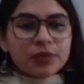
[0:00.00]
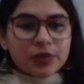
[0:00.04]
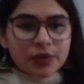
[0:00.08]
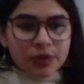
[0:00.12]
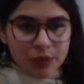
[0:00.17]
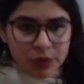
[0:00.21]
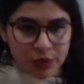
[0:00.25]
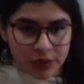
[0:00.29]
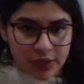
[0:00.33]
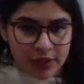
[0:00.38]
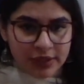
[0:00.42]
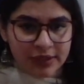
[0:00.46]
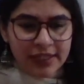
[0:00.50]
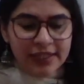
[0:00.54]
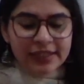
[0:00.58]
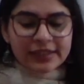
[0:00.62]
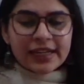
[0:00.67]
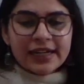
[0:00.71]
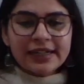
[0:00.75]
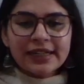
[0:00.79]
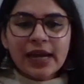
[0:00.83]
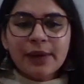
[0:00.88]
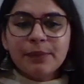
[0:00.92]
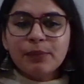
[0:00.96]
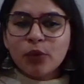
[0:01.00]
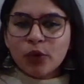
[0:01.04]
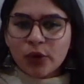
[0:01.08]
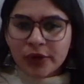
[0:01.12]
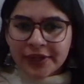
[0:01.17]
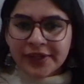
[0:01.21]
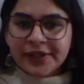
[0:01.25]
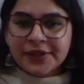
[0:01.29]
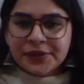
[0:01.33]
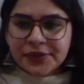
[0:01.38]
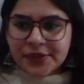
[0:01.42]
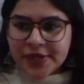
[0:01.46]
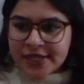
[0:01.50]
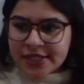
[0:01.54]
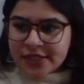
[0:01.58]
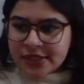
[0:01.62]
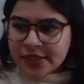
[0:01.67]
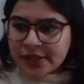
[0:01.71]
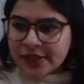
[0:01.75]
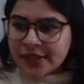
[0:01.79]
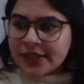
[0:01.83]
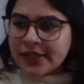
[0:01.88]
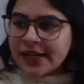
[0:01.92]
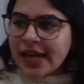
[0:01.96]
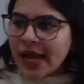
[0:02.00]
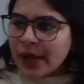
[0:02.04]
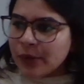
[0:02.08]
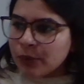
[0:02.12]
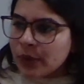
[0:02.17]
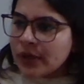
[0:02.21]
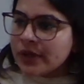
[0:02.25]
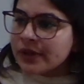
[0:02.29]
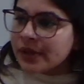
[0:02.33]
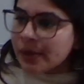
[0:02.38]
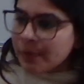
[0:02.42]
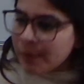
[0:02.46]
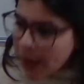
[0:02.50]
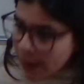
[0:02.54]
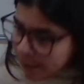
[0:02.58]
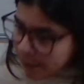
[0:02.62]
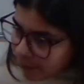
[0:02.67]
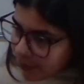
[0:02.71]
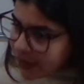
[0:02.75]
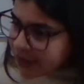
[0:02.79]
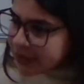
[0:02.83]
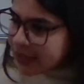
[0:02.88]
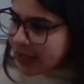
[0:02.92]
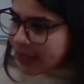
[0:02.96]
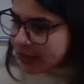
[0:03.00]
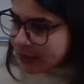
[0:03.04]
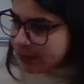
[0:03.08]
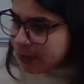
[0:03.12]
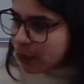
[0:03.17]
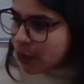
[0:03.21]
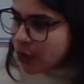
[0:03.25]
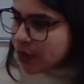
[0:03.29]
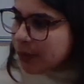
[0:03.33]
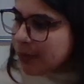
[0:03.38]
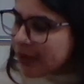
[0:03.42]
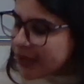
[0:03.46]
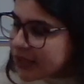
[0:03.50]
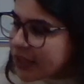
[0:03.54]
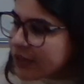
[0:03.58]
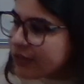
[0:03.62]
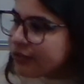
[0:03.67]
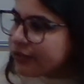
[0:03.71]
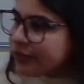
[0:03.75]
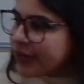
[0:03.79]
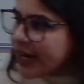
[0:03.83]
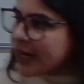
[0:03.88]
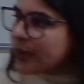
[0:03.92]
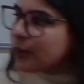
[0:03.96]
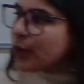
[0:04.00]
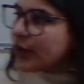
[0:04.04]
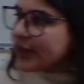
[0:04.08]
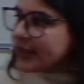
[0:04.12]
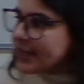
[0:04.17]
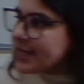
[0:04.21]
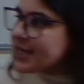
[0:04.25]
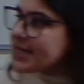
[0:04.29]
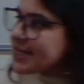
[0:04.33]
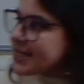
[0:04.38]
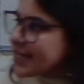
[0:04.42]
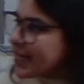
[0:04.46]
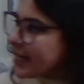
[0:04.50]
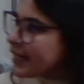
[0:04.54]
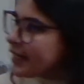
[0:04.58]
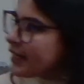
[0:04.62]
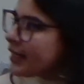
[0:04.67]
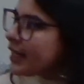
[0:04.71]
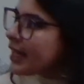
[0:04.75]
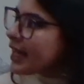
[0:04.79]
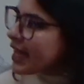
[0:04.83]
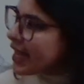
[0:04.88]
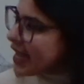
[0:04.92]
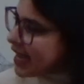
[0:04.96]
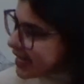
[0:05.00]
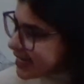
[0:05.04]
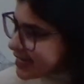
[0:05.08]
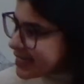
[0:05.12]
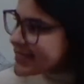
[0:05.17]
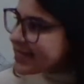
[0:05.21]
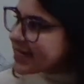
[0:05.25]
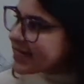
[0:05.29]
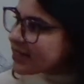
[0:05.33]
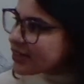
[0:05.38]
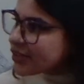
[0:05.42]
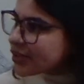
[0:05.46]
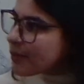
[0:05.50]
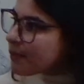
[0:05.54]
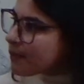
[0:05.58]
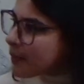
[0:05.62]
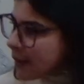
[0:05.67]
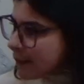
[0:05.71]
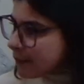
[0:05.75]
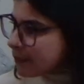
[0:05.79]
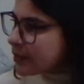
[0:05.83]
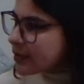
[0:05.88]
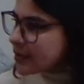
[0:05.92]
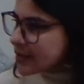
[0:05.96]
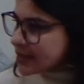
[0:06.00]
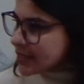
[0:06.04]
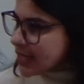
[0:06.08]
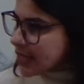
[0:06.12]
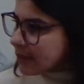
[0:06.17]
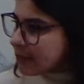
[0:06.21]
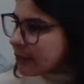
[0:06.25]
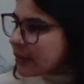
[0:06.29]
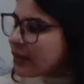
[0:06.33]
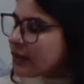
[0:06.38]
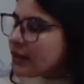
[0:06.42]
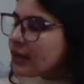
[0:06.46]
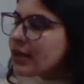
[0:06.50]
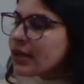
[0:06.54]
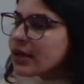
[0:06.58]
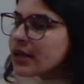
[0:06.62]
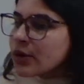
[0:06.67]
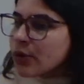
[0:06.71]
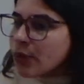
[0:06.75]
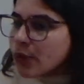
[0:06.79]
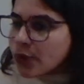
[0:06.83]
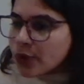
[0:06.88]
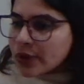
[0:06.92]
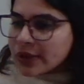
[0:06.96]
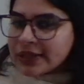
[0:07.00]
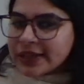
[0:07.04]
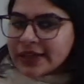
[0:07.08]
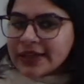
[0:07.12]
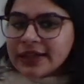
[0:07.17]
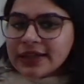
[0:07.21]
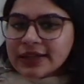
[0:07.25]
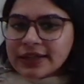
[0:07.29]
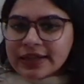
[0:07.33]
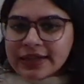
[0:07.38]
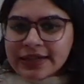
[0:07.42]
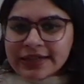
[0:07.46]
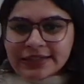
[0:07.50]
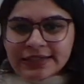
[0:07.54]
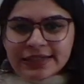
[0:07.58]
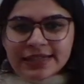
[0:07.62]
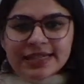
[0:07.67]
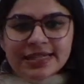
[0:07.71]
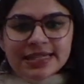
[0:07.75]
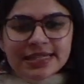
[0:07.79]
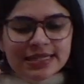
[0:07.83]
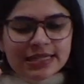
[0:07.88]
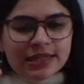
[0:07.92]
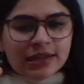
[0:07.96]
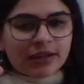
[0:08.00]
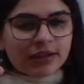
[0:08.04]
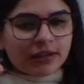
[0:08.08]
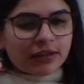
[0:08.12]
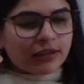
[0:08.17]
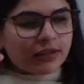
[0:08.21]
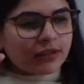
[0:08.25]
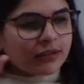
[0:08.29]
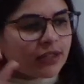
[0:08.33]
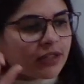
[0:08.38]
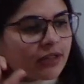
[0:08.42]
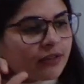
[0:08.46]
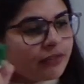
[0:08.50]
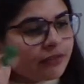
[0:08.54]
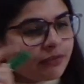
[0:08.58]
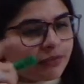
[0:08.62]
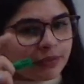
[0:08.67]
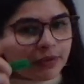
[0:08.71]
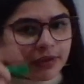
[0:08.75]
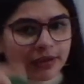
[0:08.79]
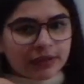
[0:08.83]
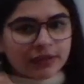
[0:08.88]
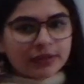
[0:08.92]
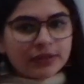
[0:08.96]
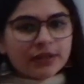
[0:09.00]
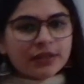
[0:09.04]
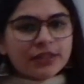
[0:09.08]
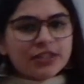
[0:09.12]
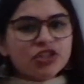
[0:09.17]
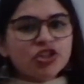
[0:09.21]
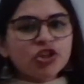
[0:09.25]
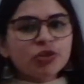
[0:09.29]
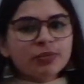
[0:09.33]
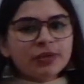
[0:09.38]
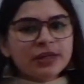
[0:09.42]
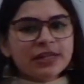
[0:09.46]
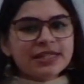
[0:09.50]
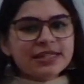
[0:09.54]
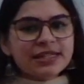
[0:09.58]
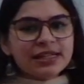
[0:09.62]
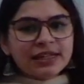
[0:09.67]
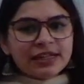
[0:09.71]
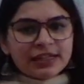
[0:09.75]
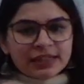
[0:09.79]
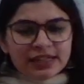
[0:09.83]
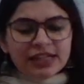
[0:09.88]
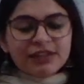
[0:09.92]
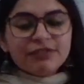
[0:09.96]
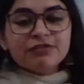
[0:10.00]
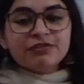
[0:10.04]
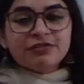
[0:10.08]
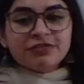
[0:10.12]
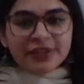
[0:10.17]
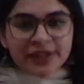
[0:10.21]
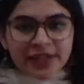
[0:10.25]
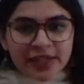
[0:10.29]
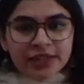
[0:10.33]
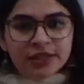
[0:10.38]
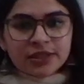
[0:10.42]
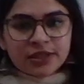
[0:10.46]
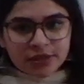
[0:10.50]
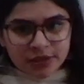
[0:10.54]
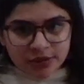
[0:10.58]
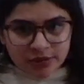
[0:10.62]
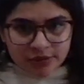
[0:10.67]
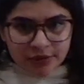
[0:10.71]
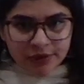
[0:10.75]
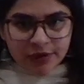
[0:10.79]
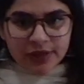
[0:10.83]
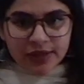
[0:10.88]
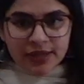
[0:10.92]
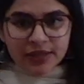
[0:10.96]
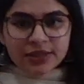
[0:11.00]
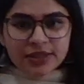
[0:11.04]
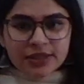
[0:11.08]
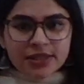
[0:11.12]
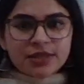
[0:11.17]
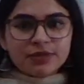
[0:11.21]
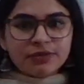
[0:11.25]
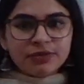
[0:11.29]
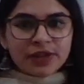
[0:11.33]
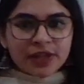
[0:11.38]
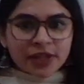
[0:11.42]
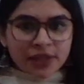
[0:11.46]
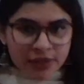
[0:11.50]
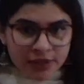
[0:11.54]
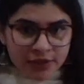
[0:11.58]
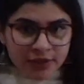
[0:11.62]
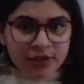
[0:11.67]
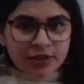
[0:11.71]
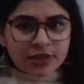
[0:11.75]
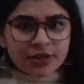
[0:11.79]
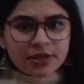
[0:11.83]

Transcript: the thing that I am more interested in, I will remember that more, but the friend what is saying, I still remembers. I mean, only it is the stimulus a little weaked, it is weakened,